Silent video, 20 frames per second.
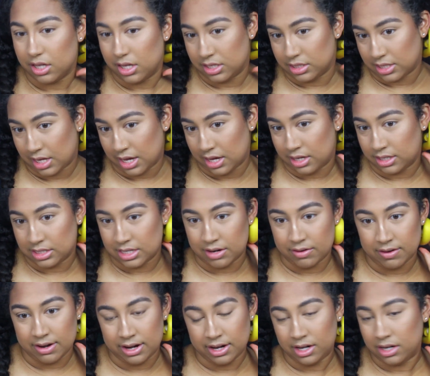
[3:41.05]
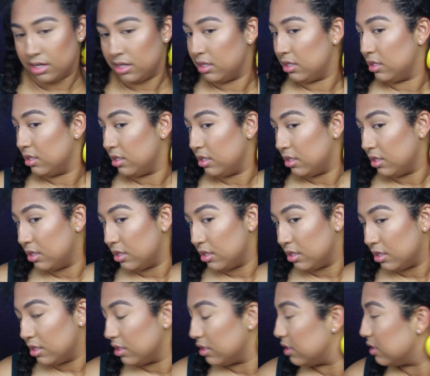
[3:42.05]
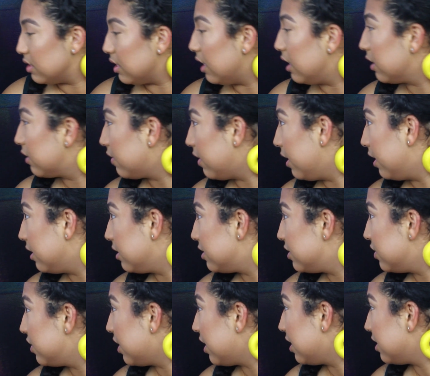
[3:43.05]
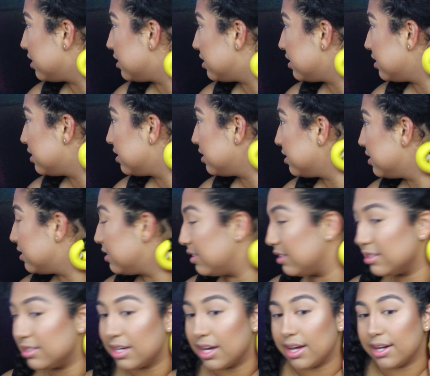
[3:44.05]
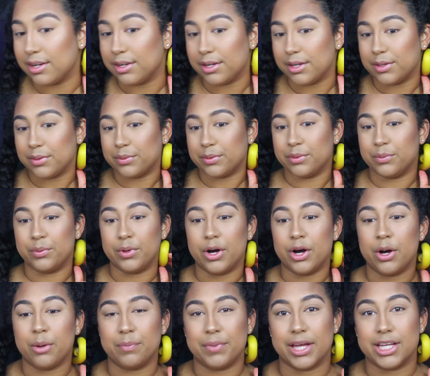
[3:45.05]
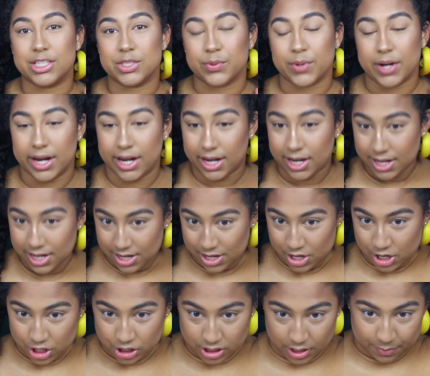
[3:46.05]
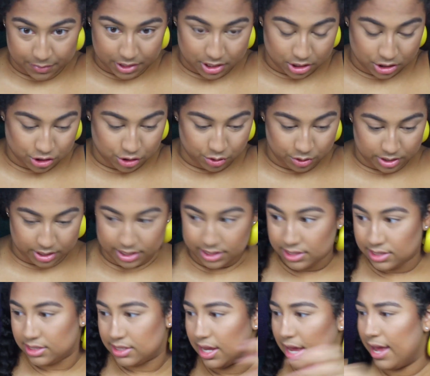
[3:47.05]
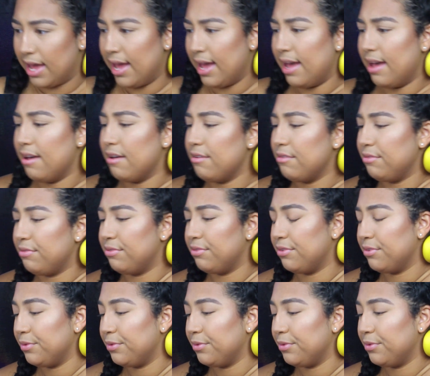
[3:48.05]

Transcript: Is that right? Does that look right to you guys? I don't know. We'll hope that's right. So I'm going to do this. I have,